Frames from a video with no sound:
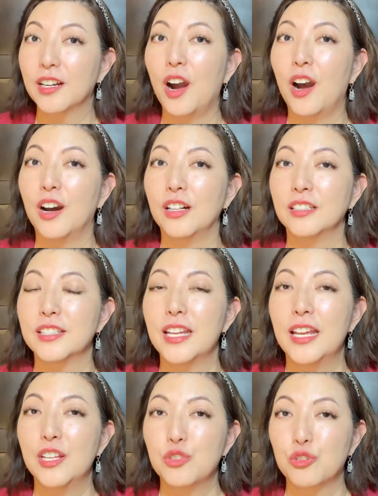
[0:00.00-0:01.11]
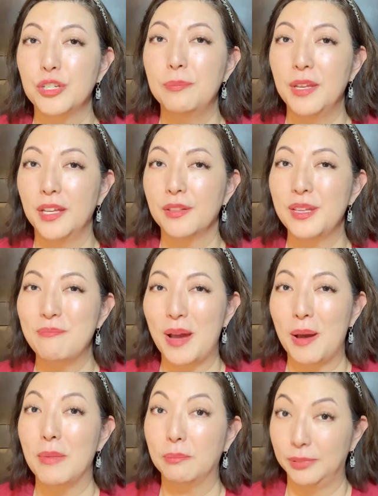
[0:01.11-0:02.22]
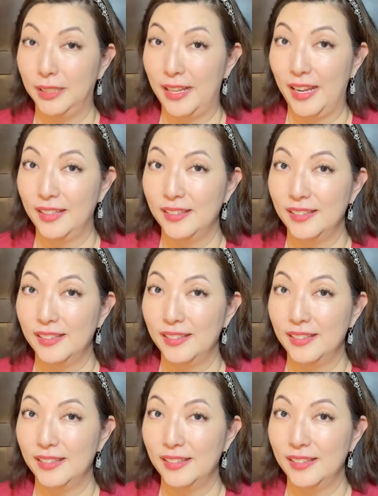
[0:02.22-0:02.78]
called Trim Healthy Mama Plan.